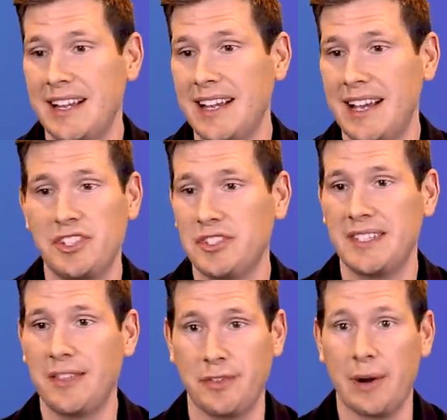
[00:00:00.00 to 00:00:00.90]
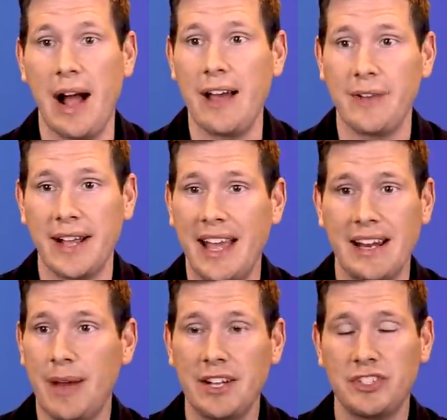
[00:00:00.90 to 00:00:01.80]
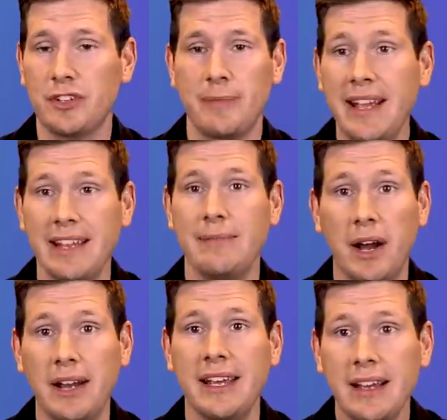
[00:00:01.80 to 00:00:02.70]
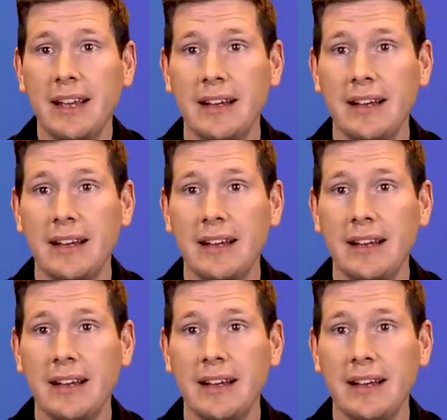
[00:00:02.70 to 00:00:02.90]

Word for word: I, I shouldn't say thrive, I can't imagine they're making money